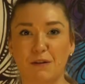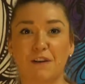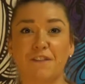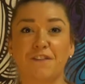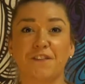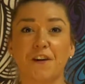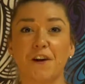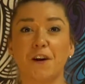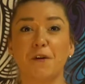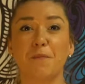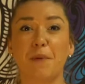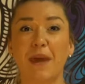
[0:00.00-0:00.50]

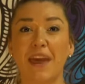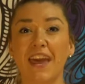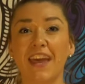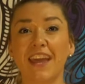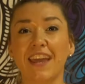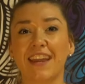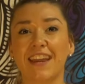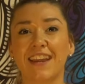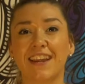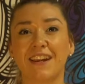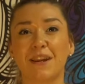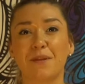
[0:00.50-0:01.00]
Referred
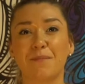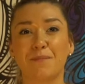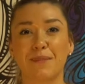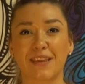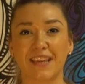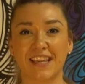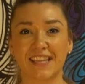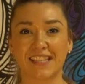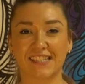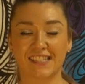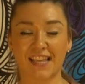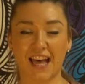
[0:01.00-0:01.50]
pain
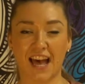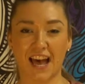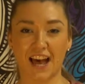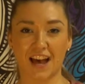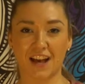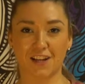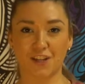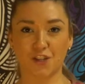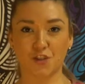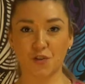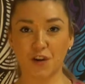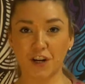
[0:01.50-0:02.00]
means
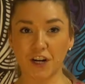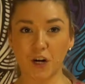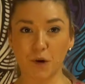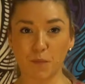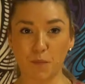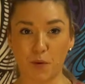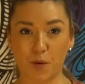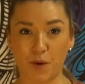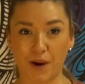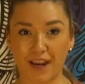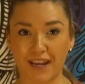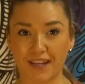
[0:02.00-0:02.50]
that a trigger
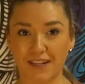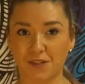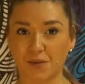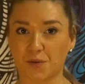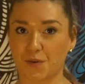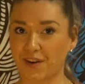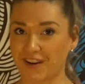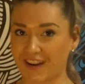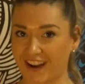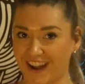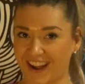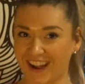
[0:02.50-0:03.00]
point
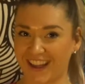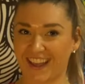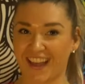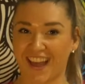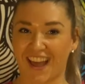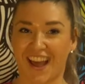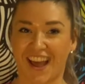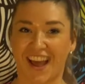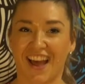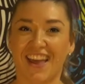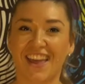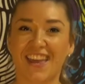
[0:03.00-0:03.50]
or knot
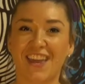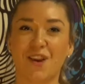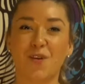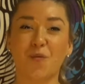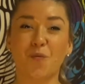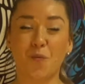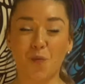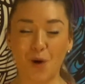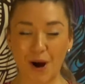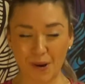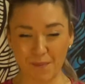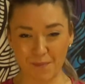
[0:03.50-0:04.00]

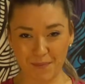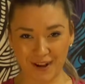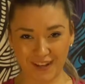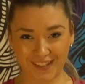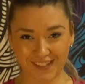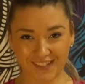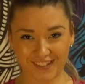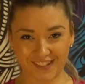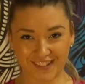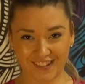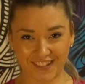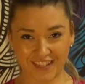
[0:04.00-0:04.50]
in one
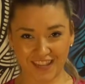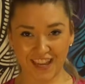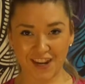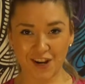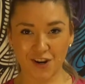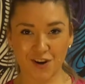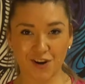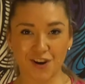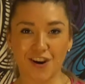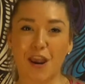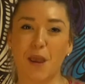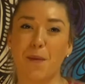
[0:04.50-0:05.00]
muscle
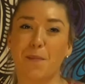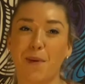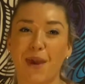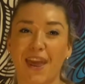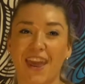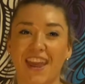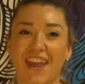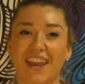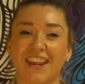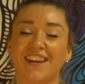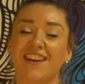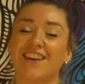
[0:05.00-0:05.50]
can create
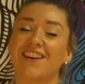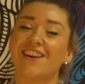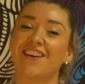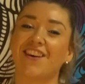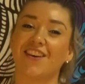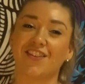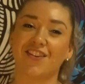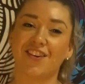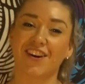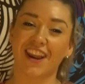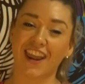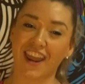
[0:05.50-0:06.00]
pain in
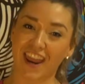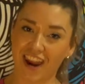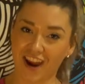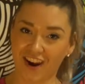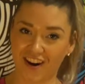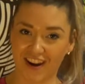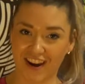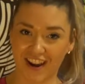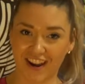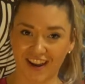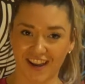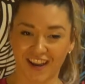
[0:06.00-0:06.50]
another
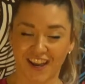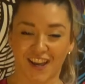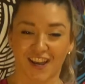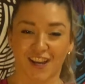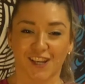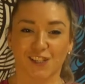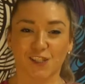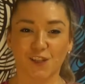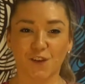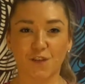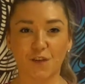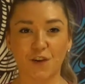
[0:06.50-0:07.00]
area.
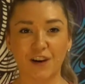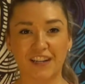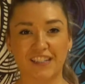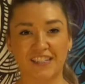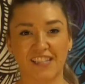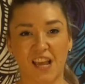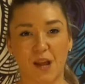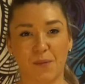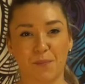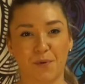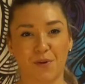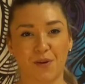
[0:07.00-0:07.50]
So for
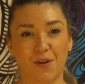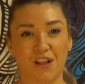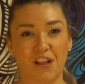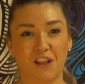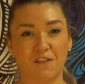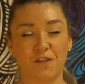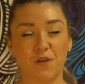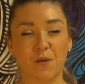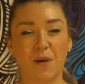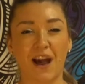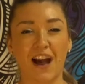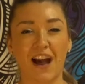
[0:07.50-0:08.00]
example,
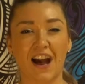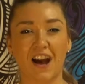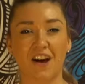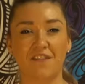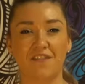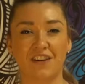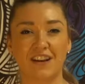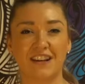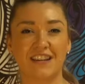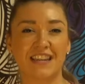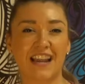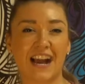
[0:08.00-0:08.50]
if you
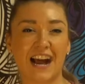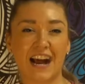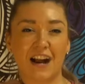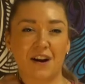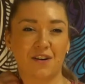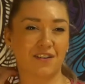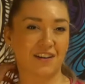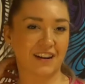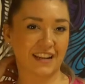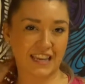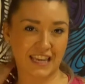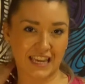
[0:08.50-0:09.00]
have a knot
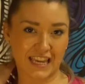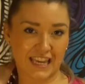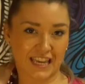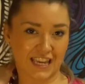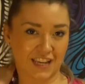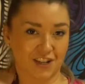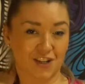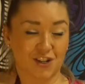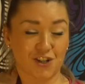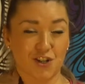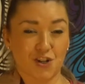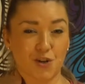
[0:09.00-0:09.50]
or a kink
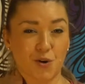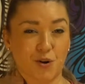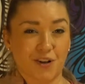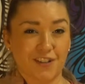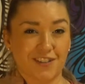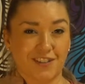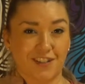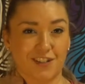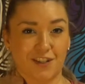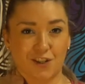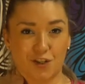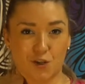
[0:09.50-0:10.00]
in your
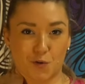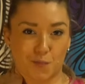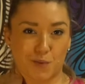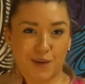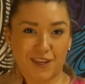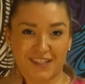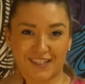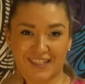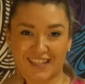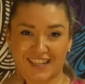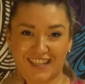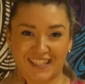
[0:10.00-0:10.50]
shoulder, your
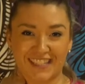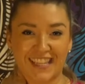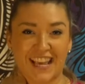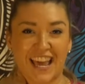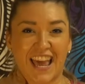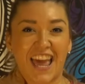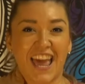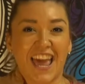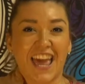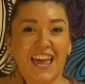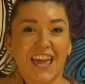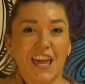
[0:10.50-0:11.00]
trapezius,
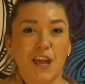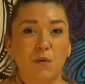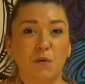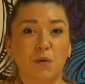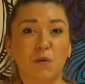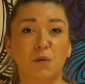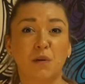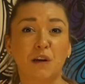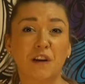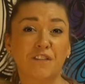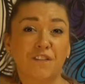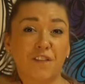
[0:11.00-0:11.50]
it
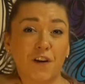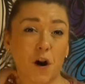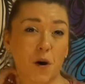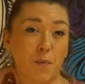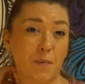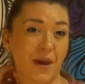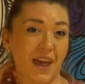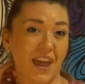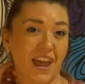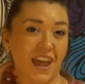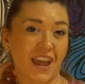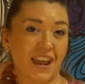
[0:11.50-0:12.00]
will refer
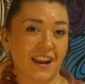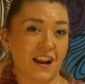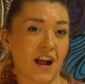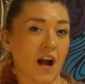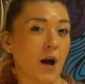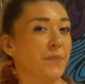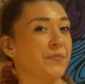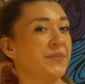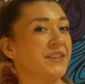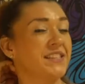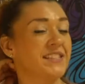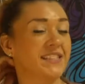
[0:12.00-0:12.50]
pain
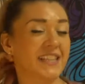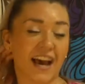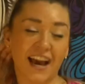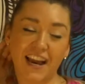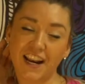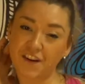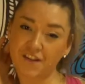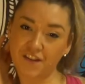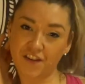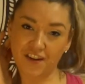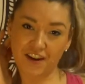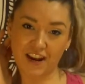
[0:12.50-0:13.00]
up the
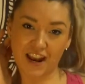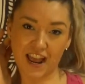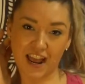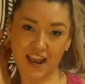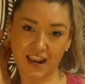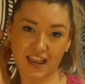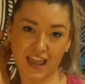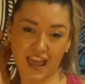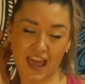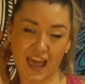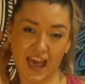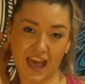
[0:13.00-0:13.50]
side of your
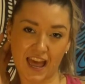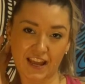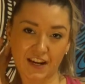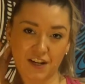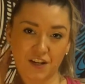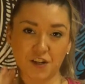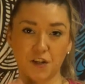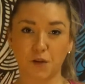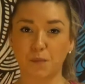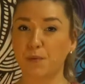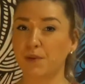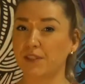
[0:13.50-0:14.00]
neck and
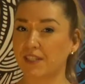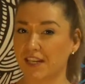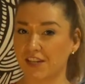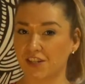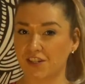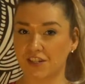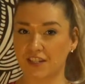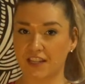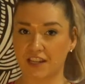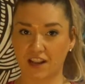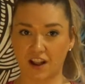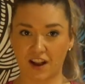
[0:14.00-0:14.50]
could
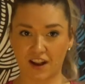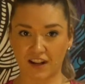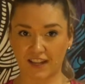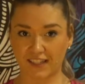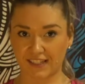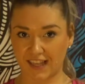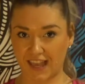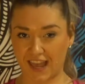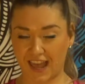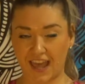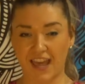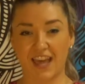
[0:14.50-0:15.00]
potentially
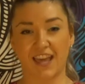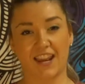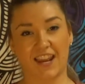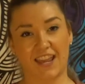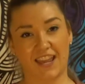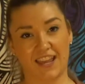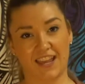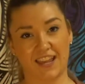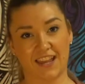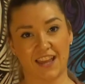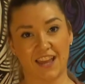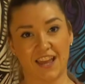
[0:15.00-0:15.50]
cause a
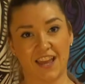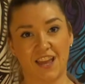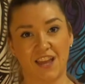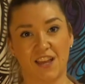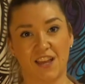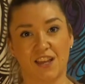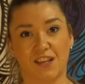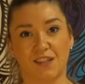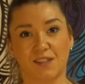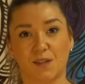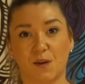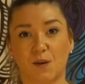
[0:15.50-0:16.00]
headache.
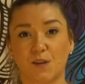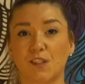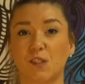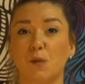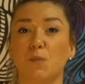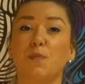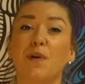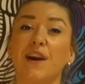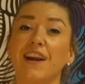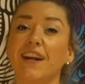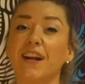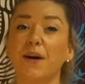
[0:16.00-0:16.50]
So to
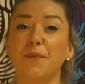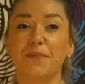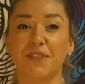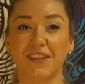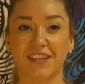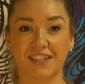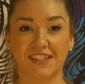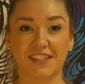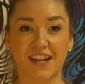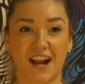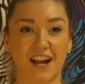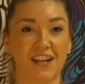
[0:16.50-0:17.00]
break up
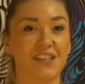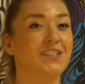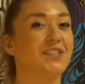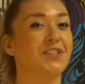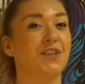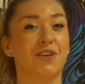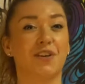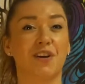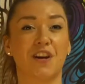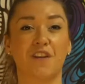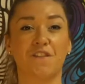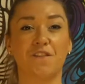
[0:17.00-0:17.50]
these knots
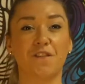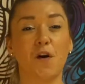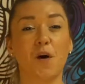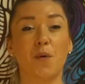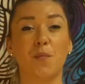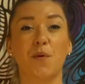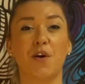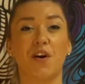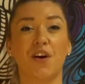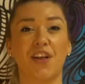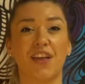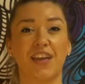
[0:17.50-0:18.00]
during
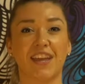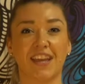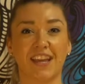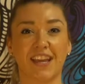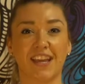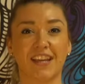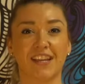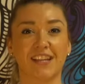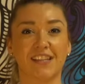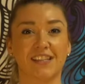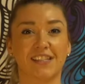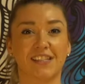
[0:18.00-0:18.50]
foam rolling,
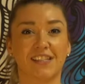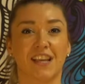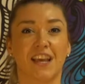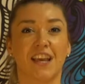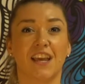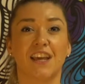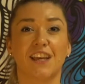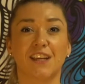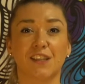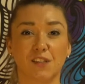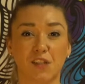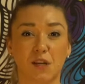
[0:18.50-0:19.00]
it's
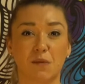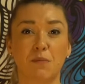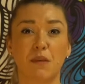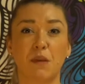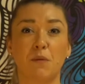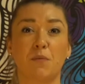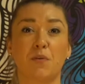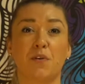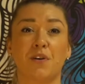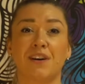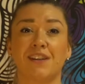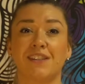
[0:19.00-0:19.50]
extremely
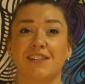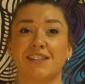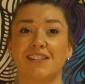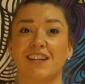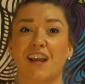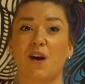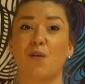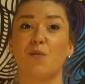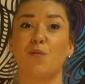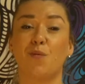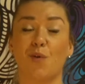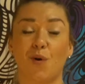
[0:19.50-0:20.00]
important to
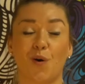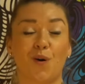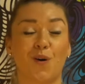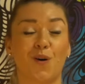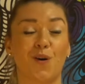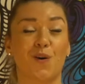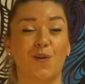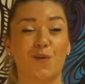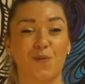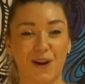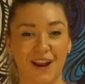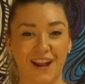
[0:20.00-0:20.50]
not
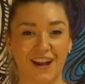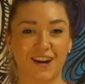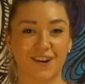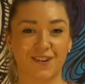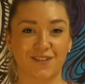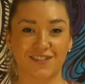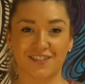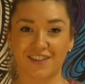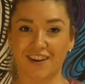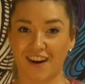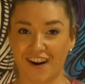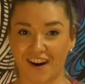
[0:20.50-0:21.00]
roll
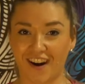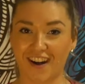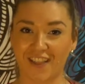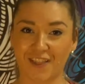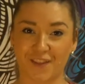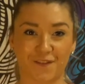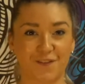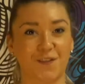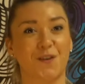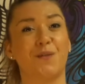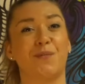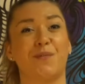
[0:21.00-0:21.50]
around on
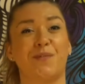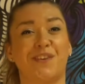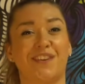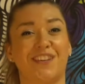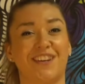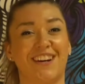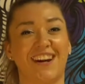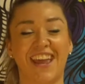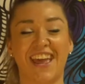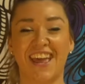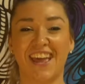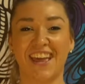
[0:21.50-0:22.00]
the foam
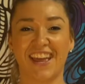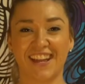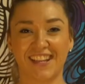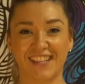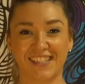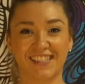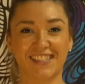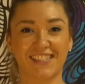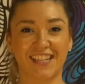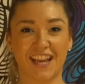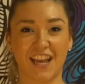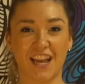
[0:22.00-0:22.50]
roller.
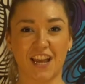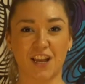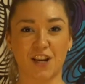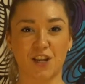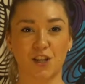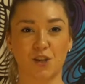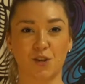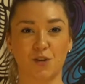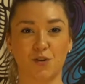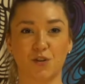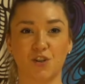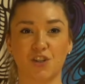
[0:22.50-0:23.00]

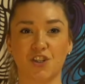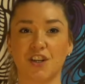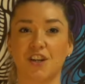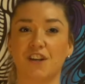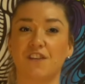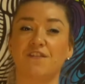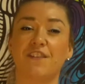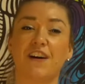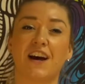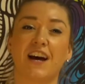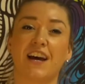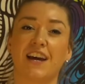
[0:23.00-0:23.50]
Instead, you
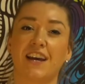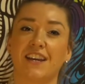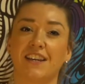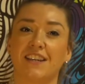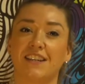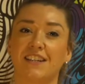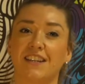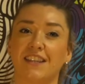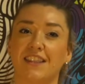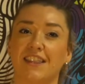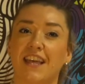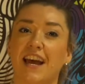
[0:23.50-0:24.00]
should
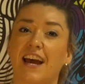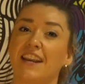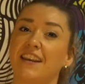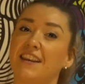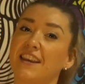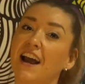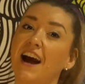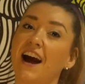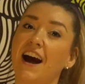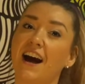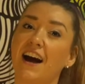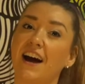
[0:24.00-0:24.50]
find that
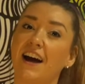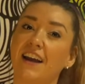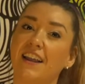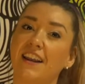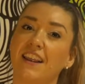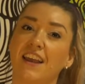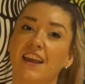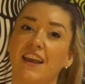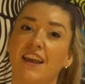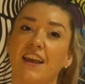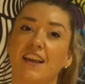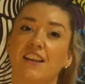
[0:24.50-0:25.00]
knot,
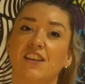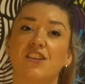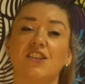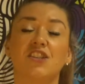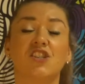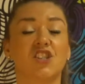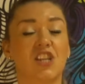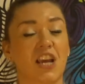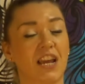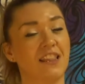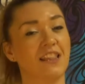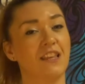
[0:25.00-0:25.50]

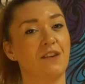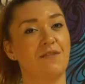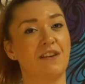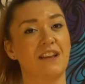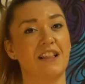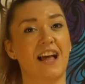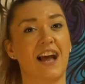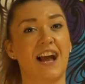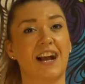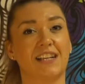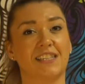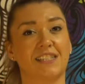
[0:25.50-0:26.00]
gently
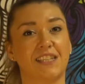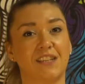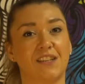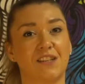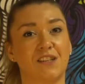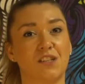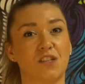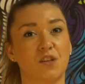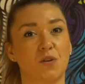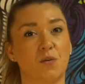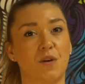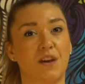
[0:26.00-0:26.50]
relax
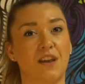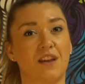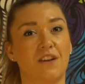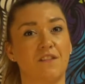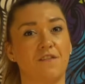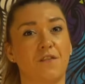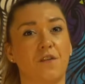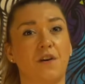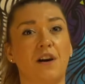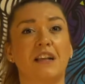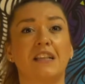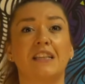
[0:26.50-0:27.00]
into it
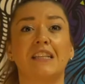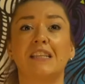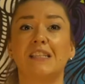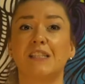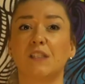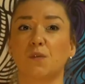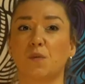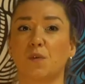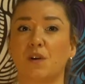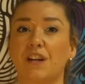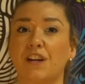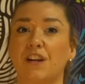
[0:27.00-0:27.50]
for at
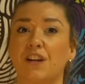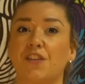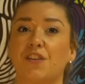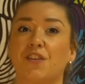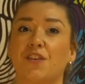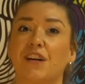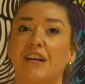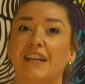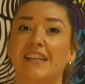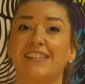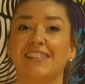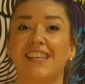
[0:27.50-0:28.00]
least 20 to 30